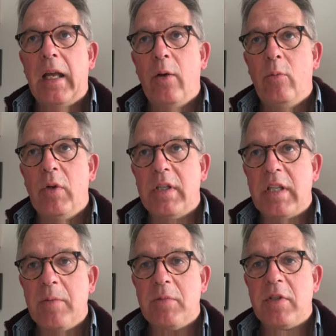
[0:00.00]
which
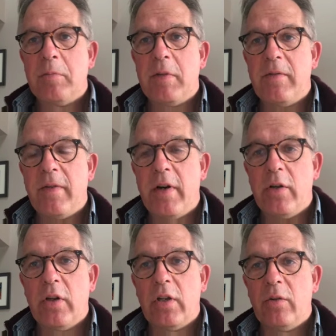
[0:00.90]
seems to be very
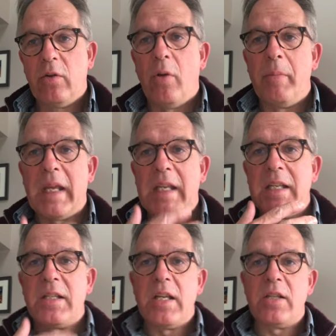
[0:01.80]
good at not making
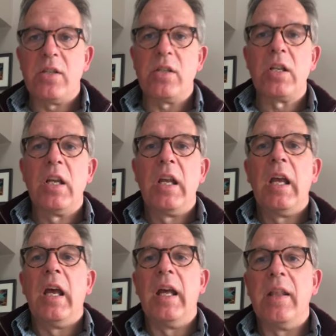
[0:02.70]
decisions.
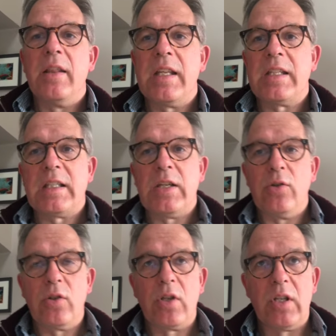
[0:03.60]
This
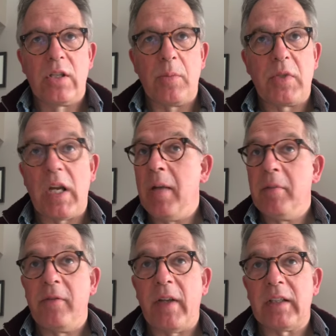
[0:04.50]
took some time.
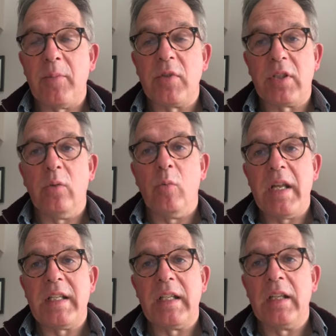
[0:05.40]
In fact, I'm still
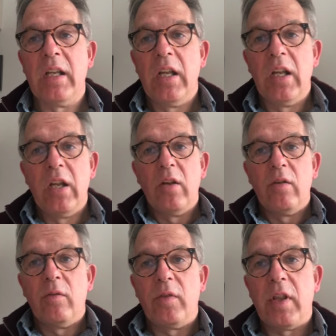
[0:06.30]
waiting
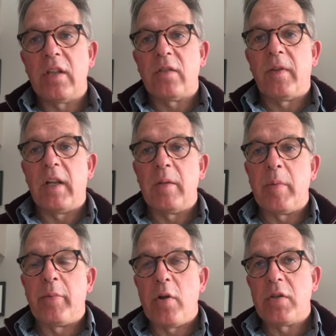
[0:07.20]
for that to finally be
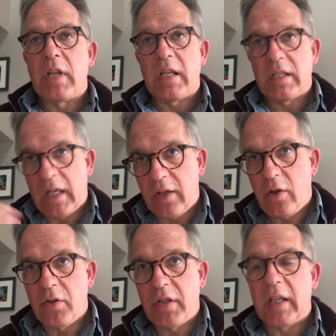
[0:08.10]
processed. I
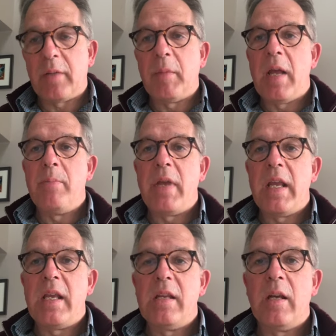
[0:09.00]
contacted my
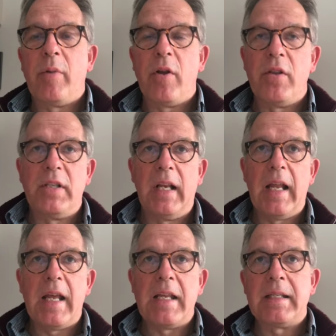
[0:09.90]
MP about the
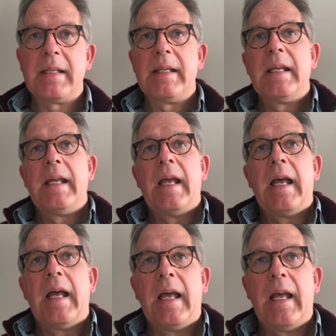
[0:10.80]
delays,
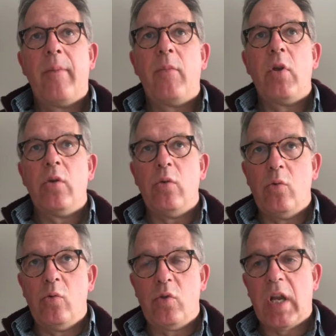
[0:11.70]

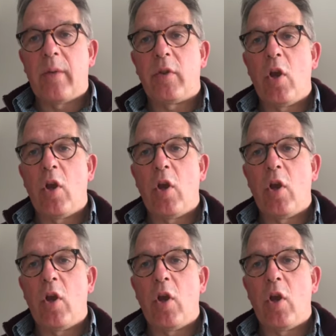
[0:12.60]
who checked with the